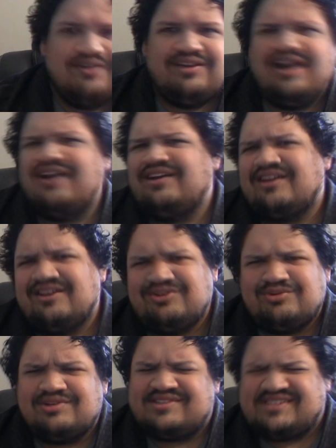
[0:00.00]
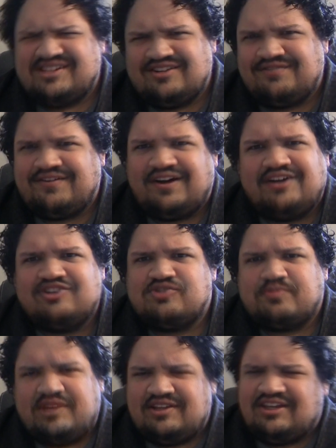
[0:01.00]
Yeah, it can do Excel files,
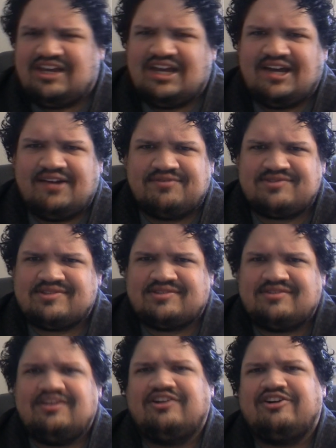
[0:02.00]
PDFs,